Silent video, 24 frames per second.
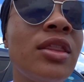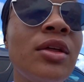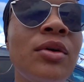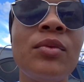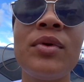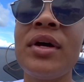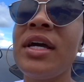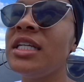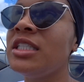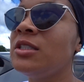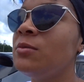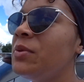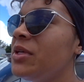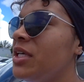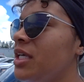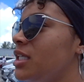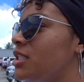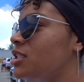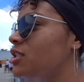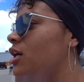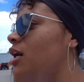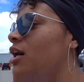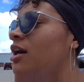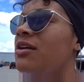the waist
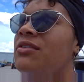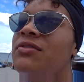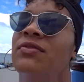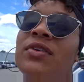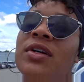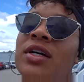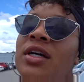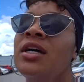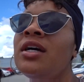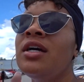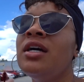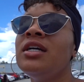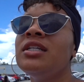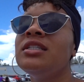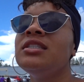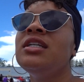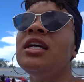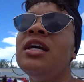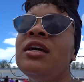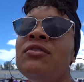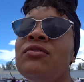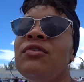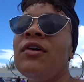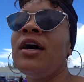beads off.
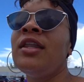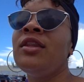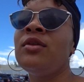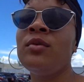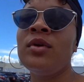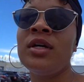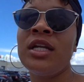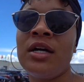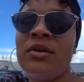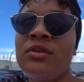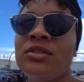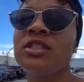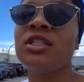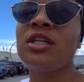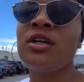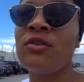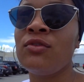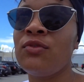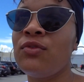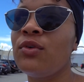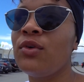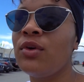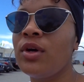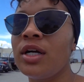Didn't find the one I was
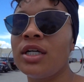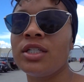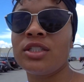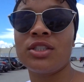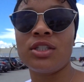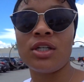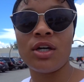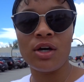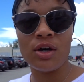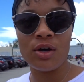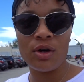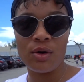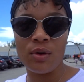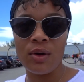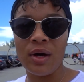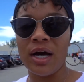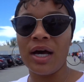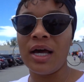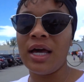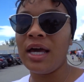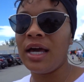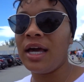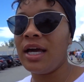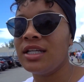looking for, so
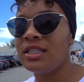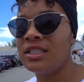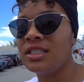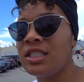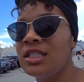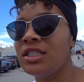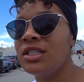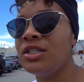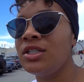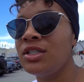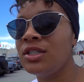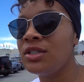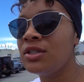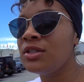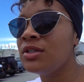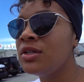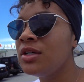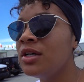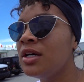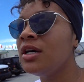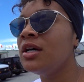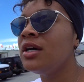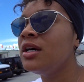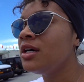I had to,
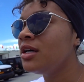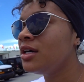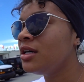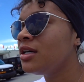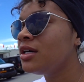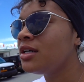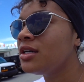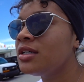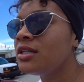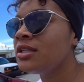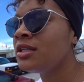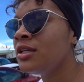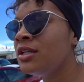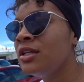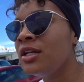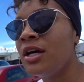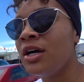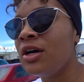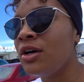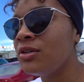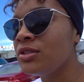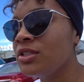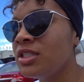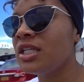you
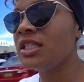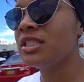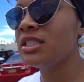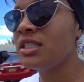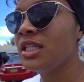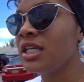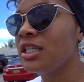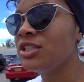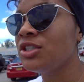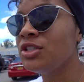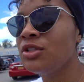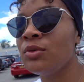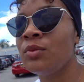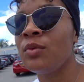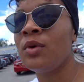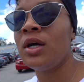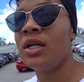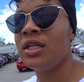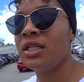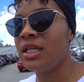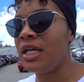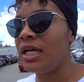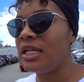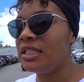know, just stick to the
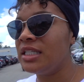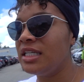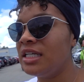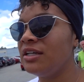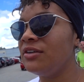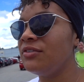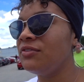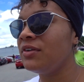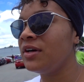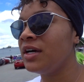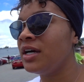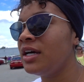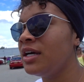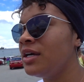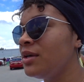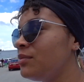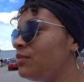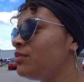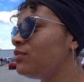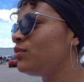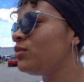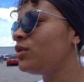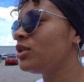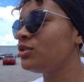one that I did
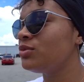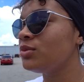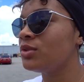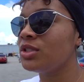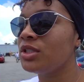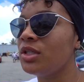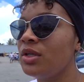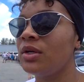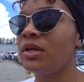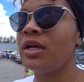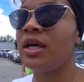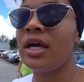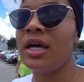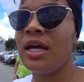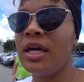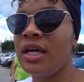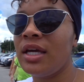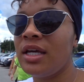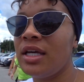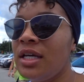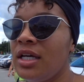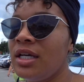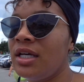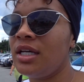find, which was
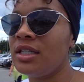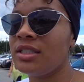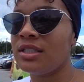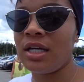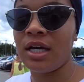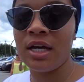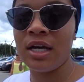okay because